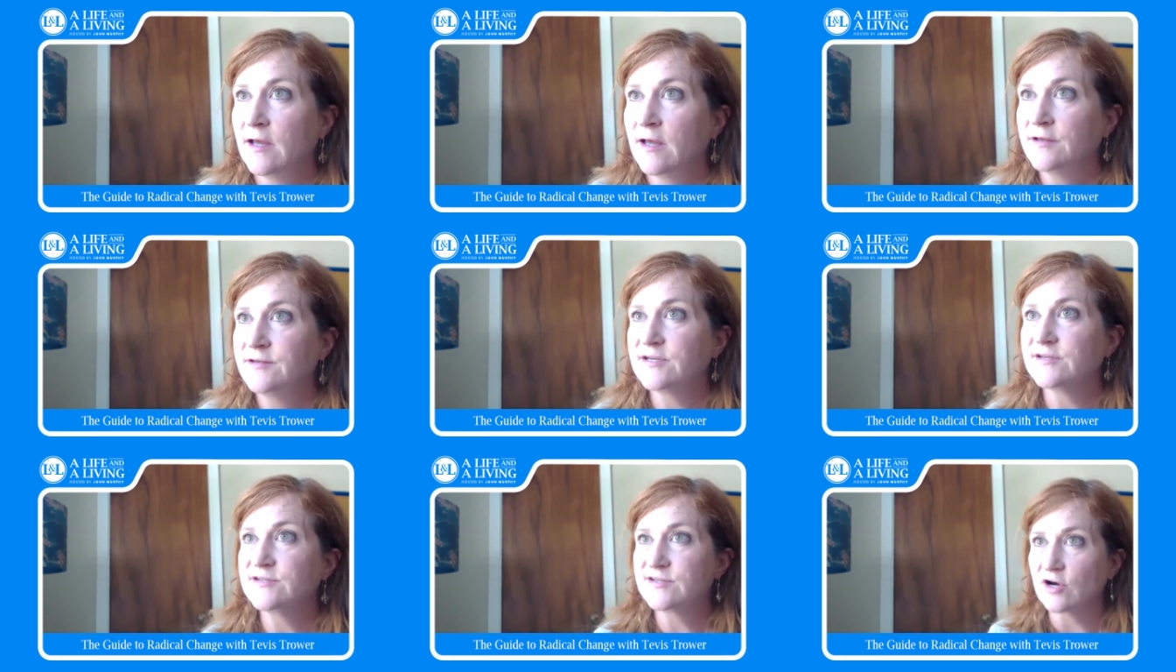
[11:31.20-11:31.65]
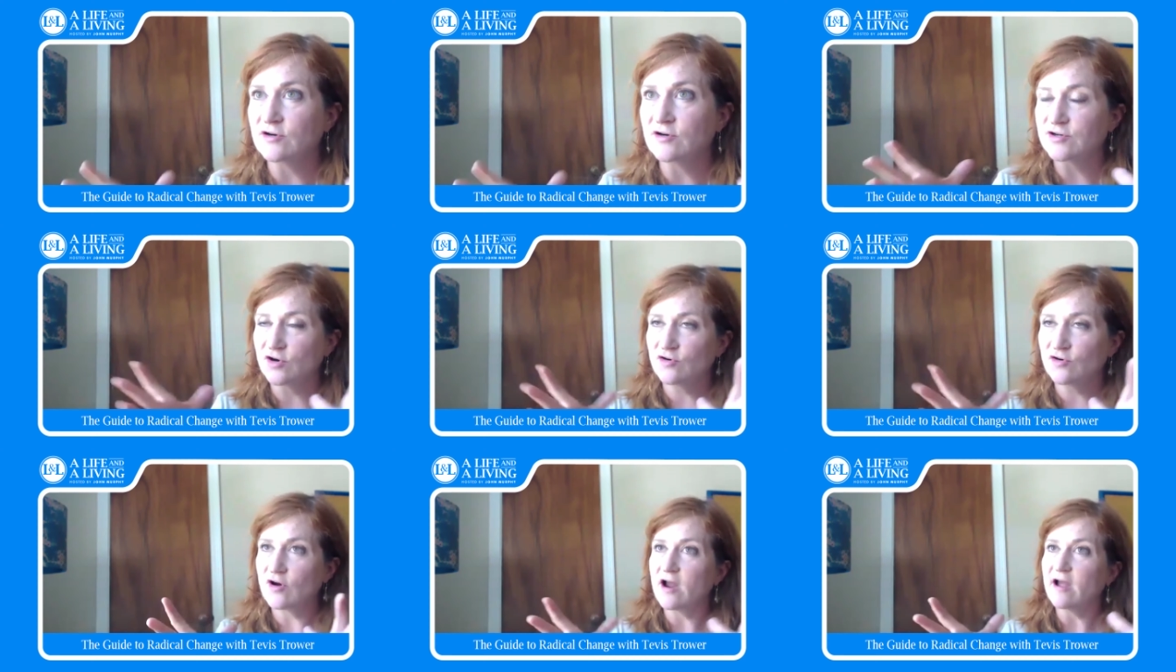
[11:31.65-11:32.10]
to start
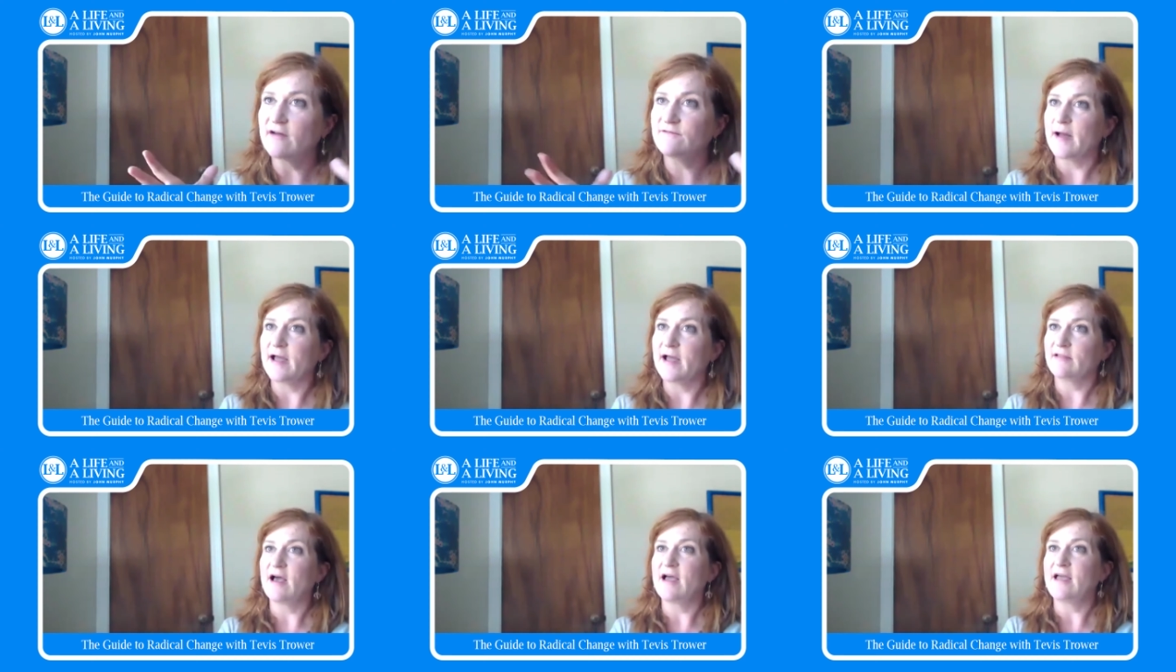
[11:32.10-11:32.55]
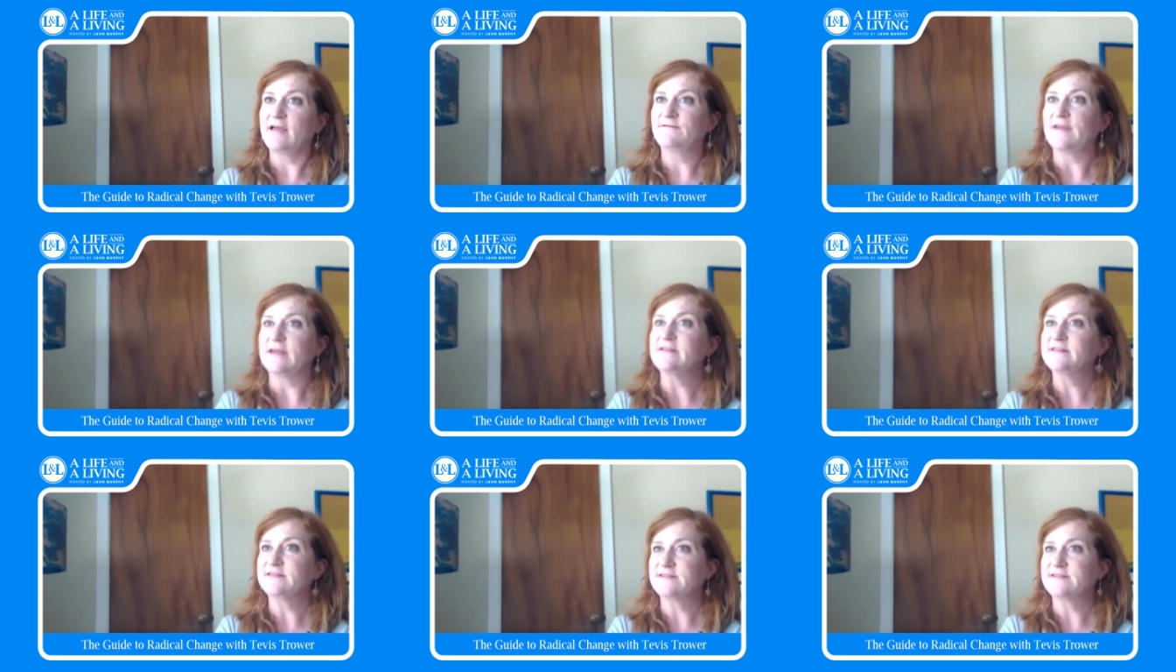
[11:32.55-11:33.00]
to craft my life
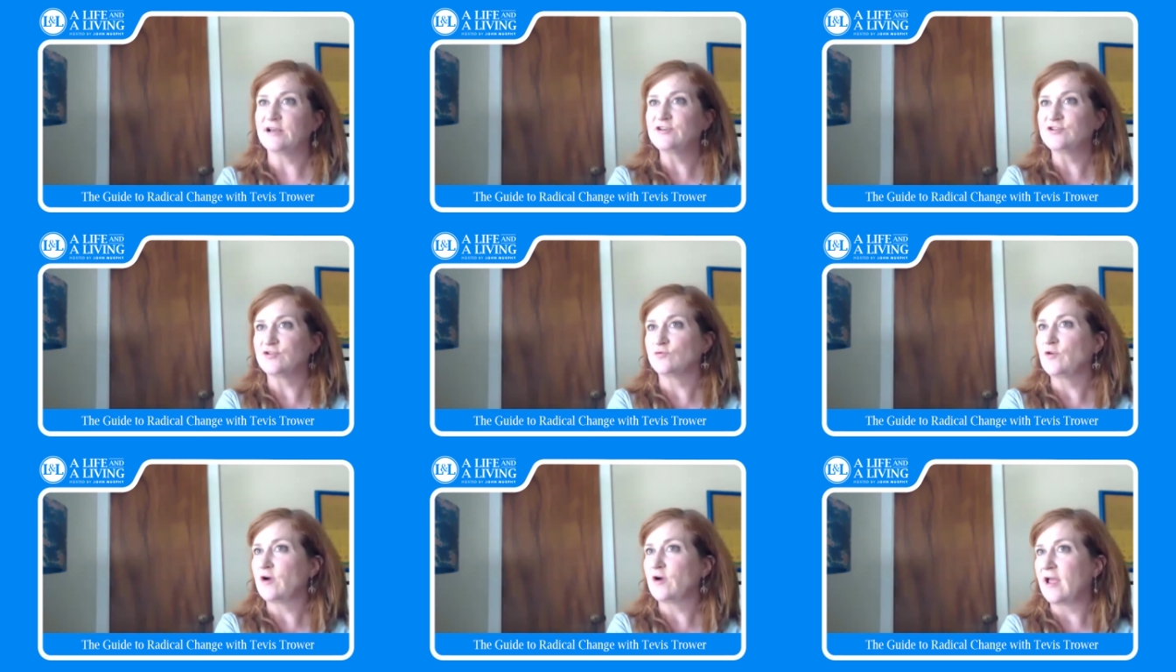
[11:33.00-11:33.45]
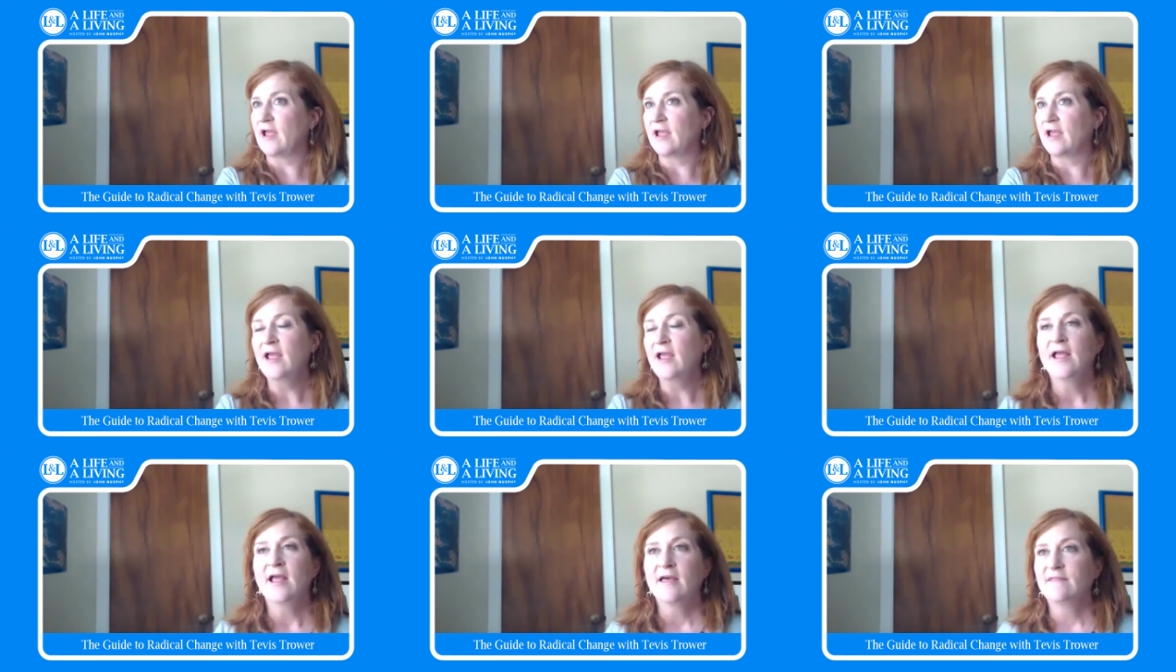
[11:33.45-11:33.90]
in such a
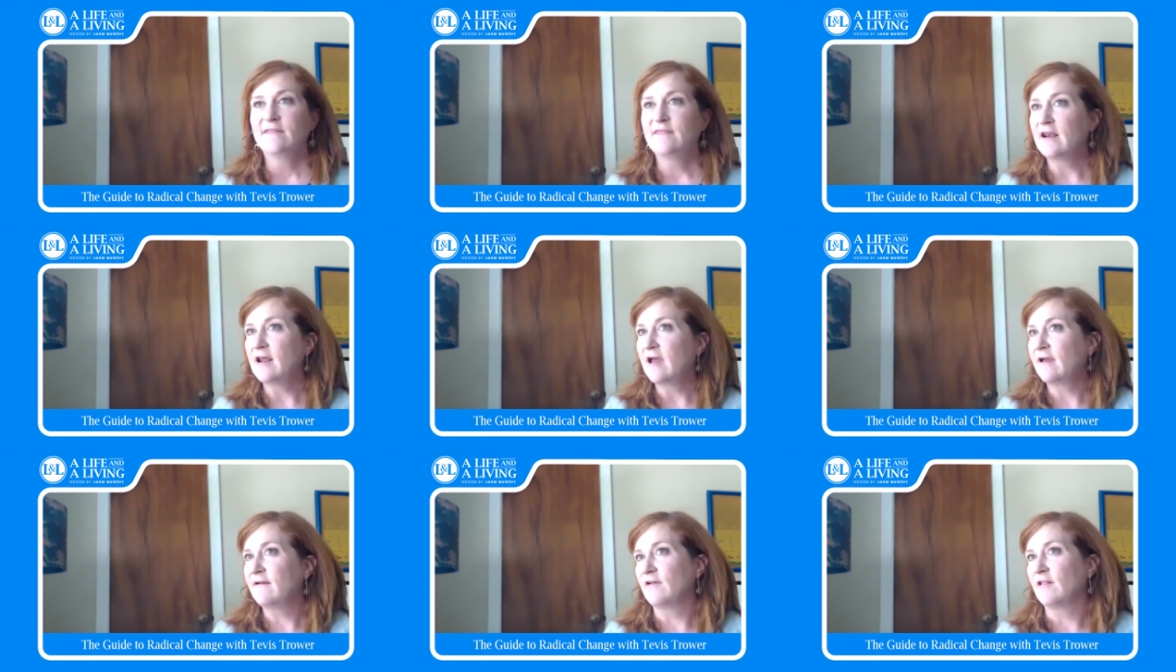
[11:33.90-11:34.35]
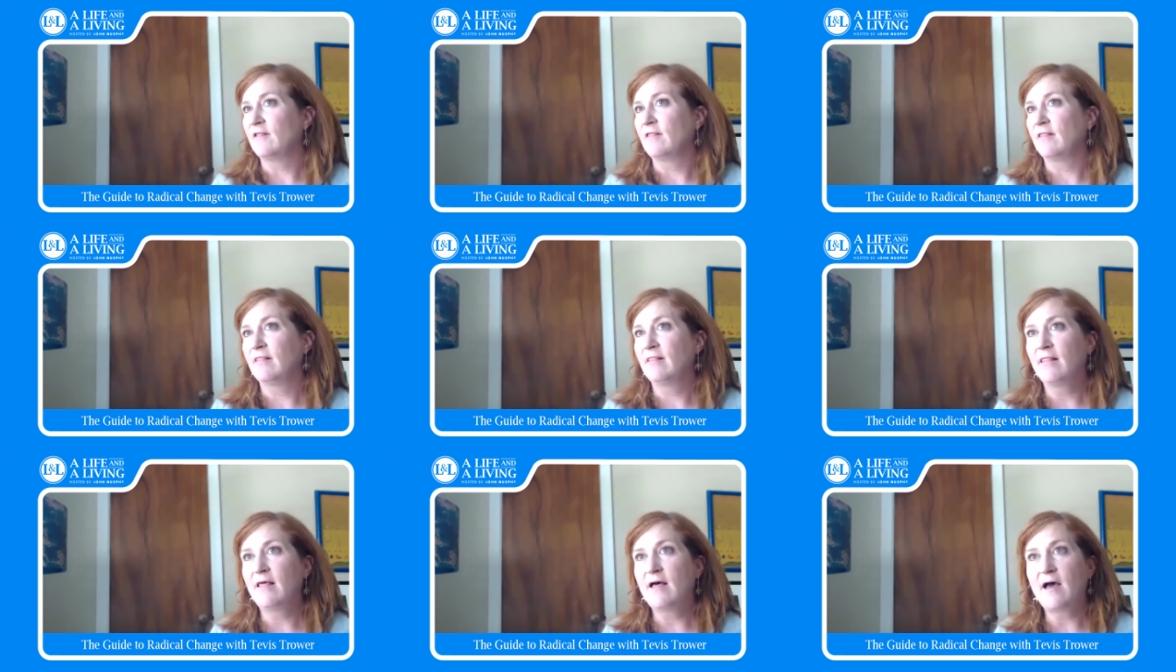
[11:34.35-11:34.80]
way that I have a
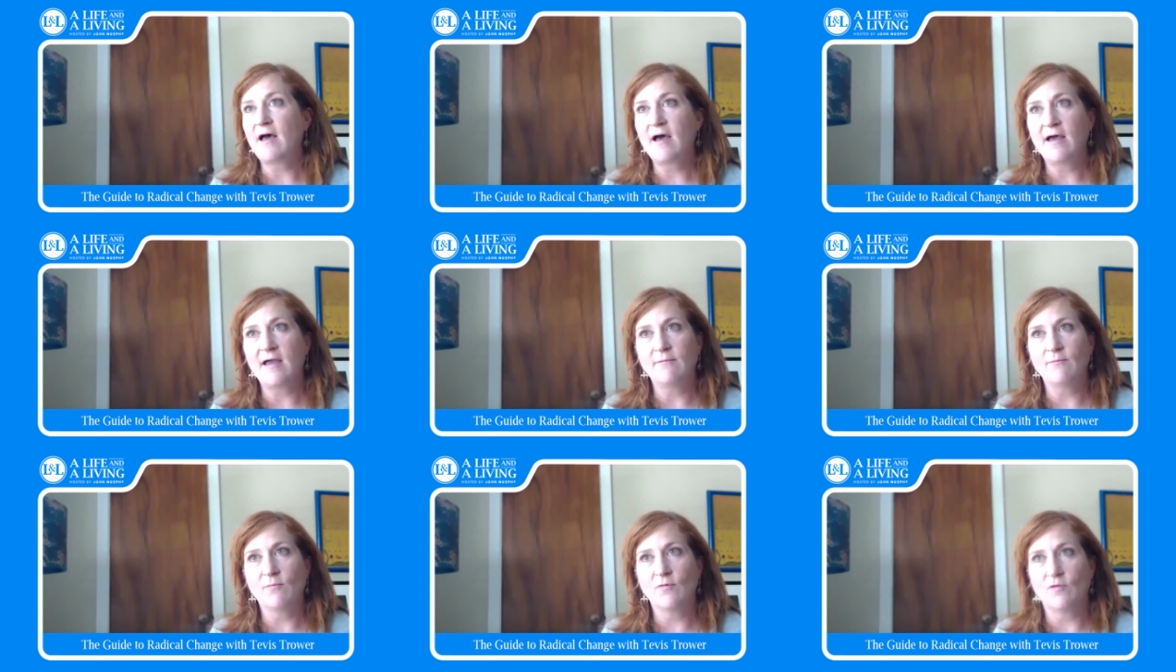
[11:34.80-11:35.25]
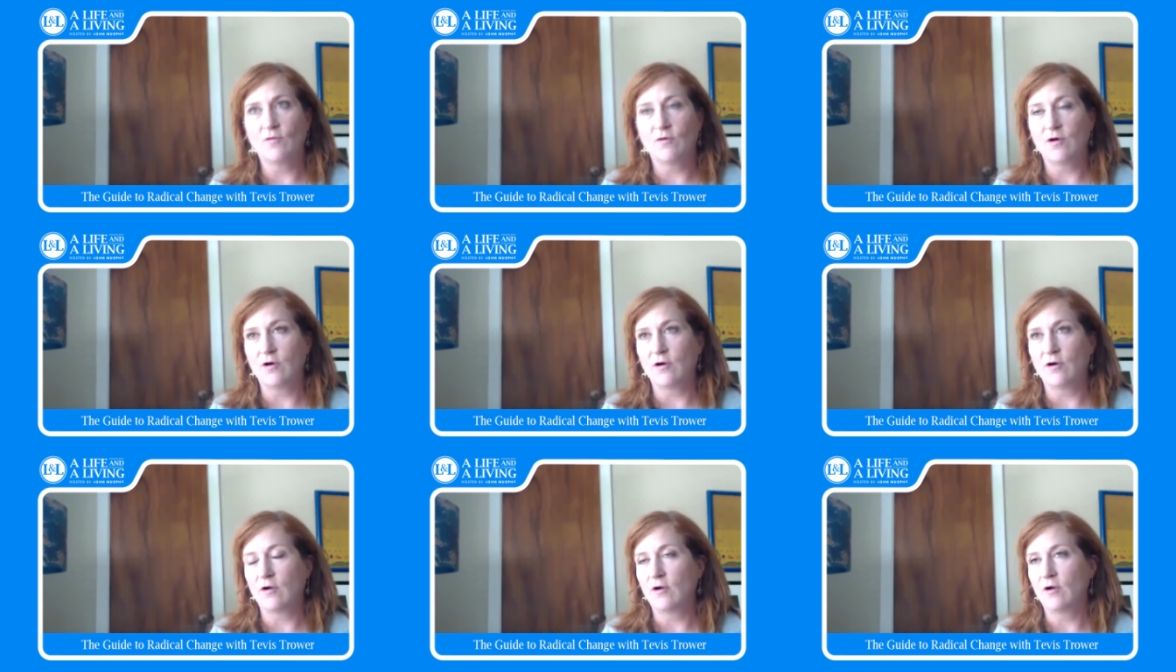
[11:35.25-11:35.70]
lot
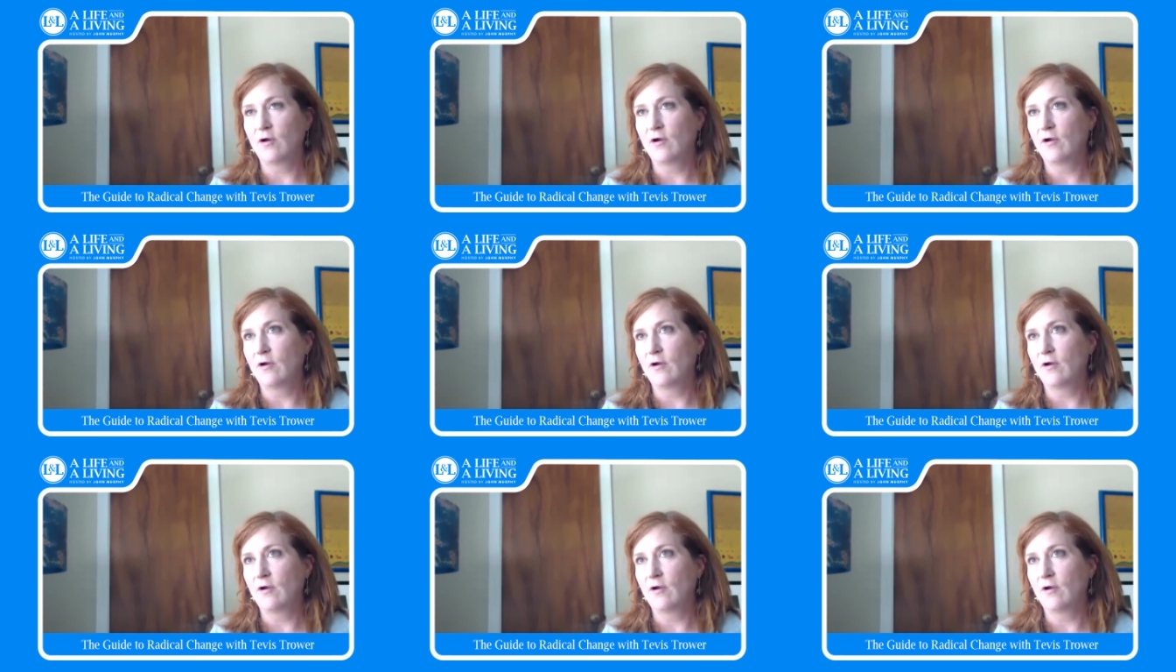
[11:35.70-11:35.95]
more